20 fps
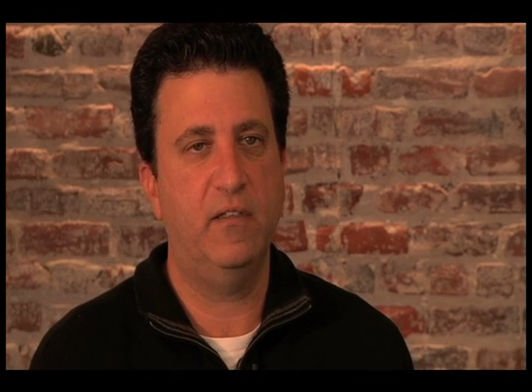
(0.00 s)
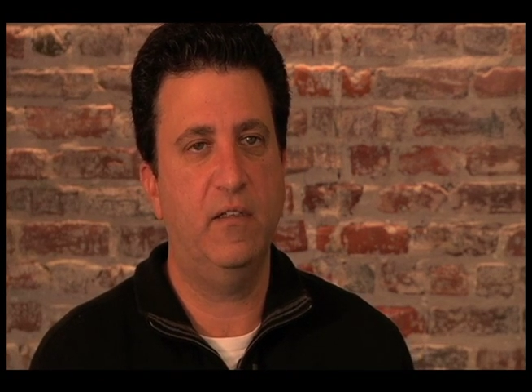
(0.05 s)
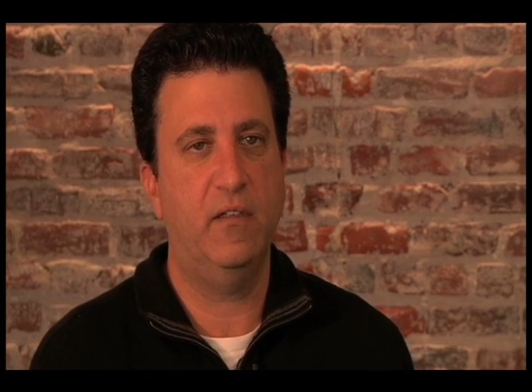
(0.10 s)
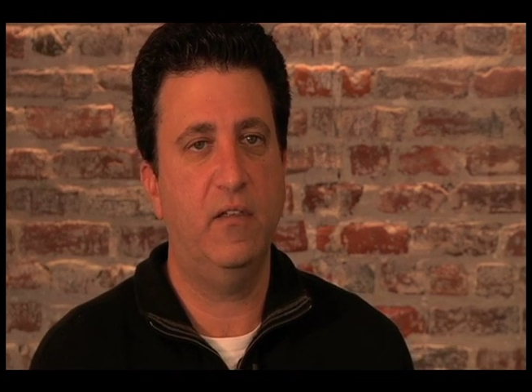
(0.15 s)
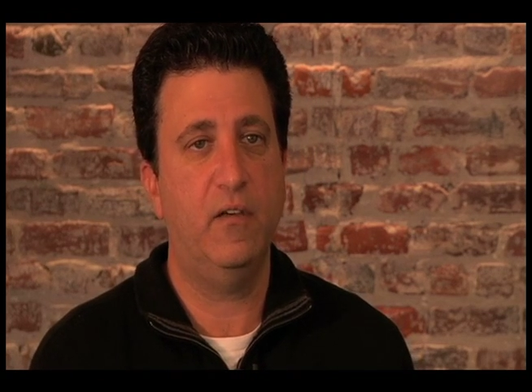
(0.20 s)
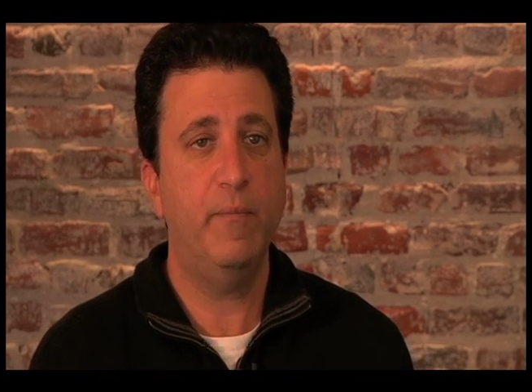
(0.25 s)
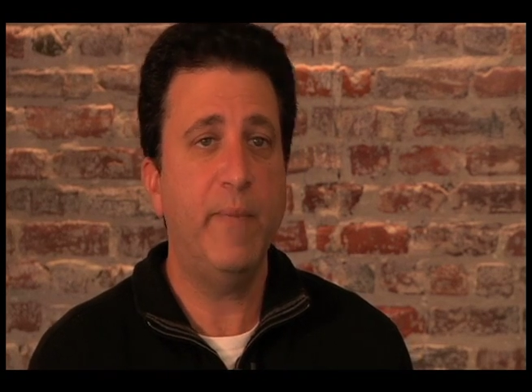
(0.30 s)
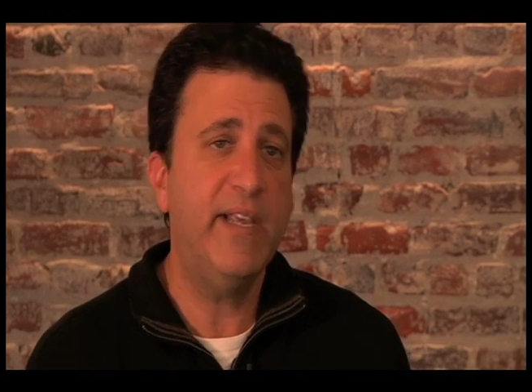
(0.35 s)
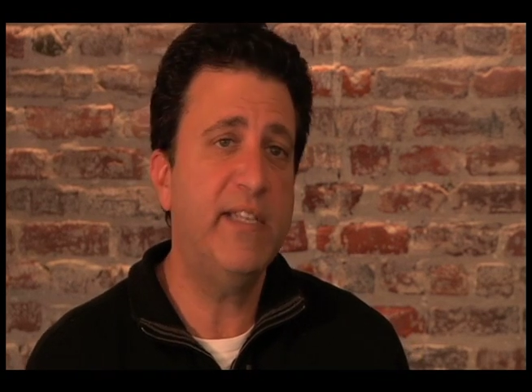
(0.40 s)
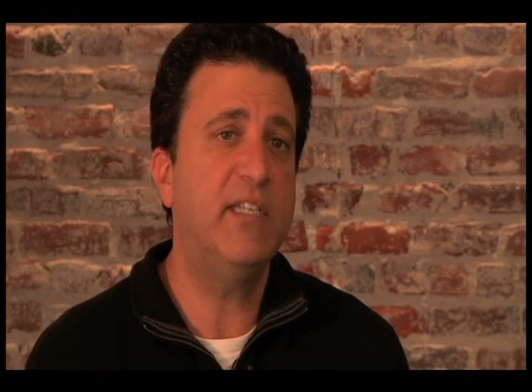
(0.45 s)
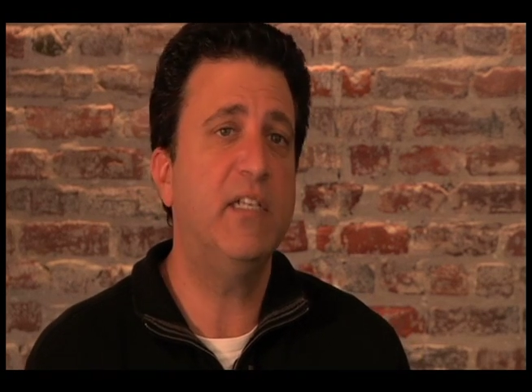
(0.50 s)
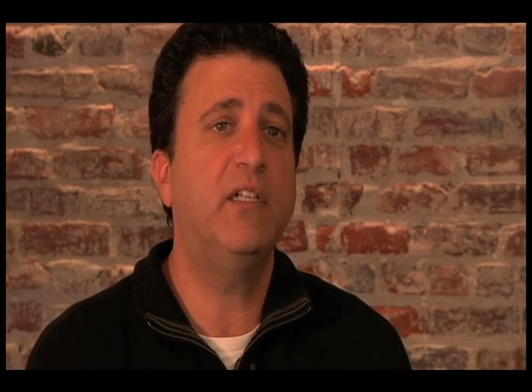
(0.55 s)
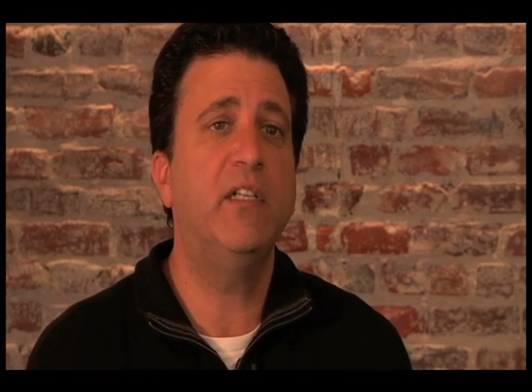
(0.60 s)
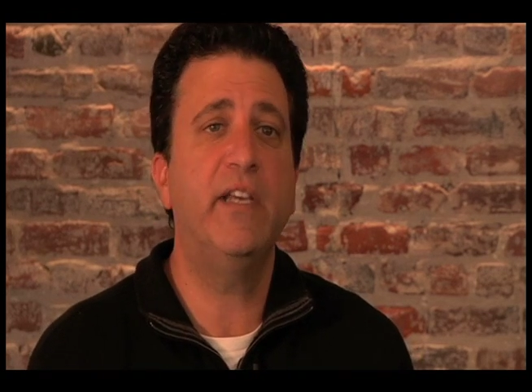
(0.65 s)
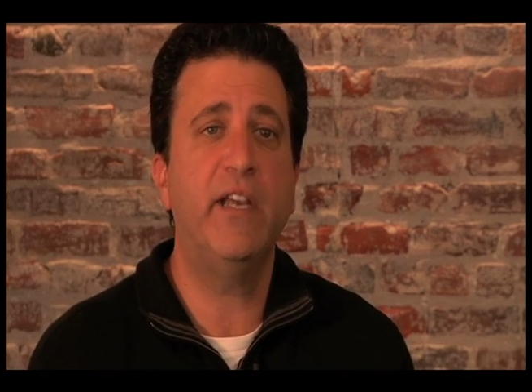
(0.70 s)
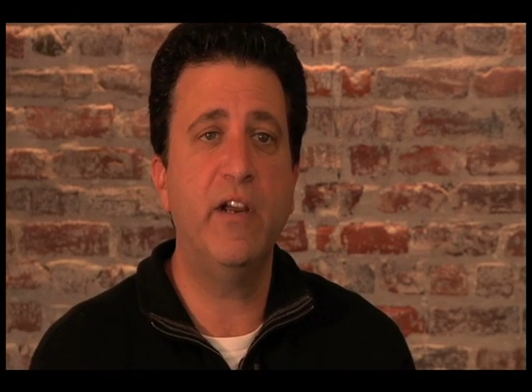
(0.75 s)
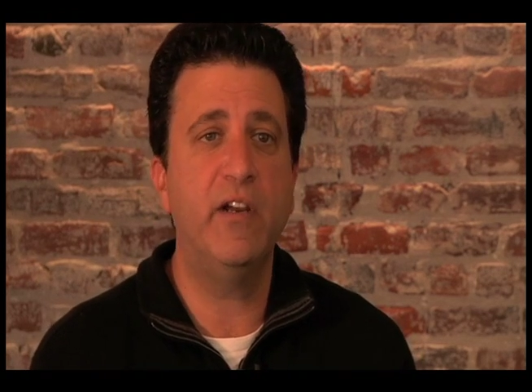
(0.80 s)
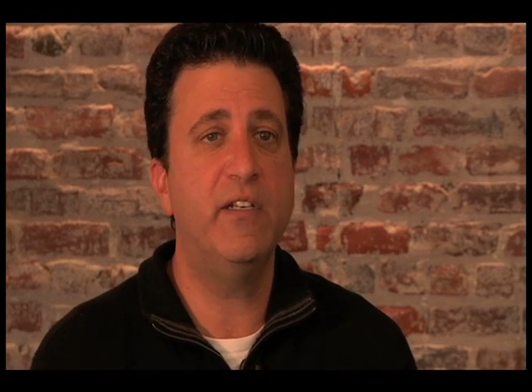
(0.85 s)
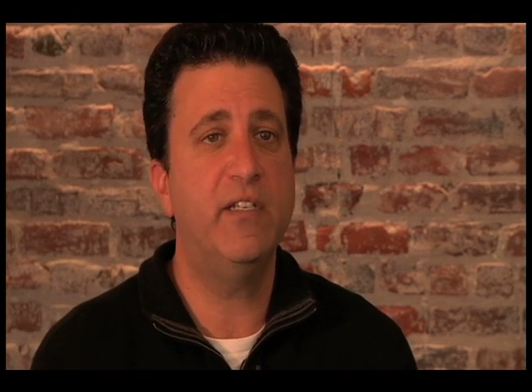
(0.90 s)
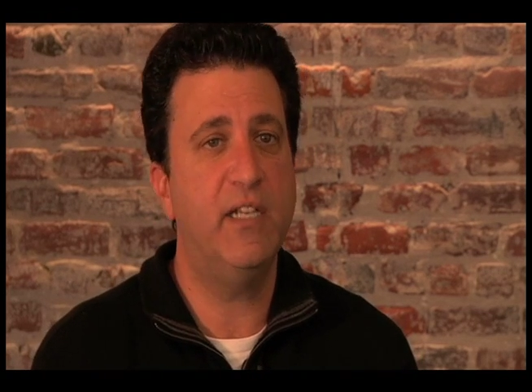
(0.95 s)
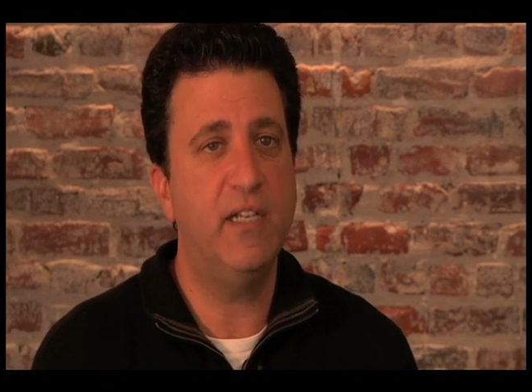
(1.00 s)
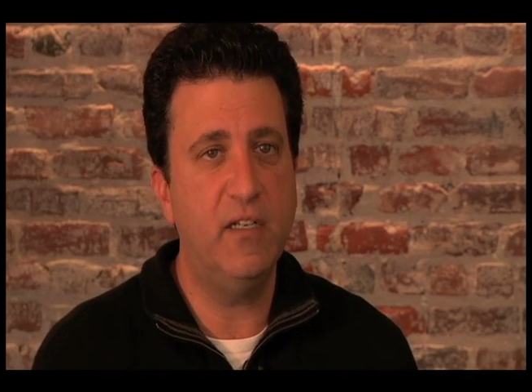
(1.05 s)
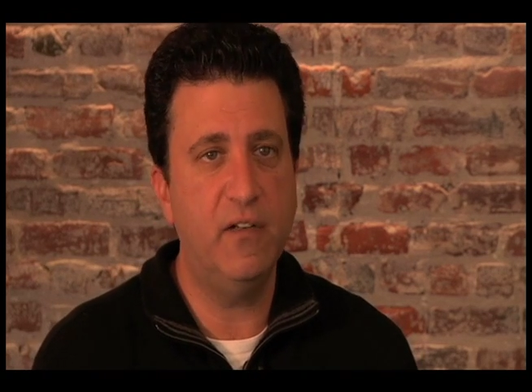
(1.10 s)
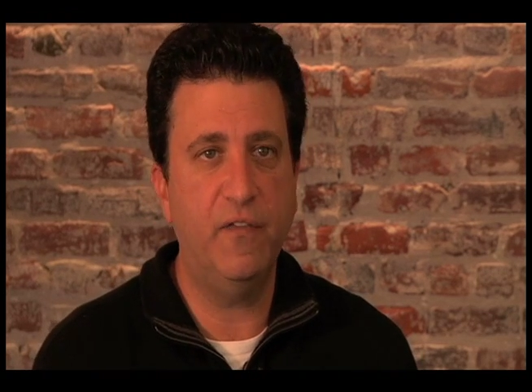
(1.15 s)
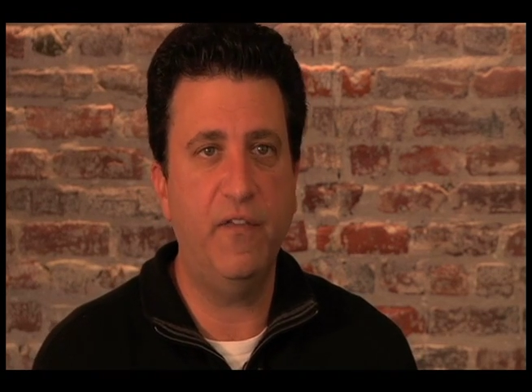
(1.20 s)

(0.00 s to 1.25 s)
they're basically guaranteed to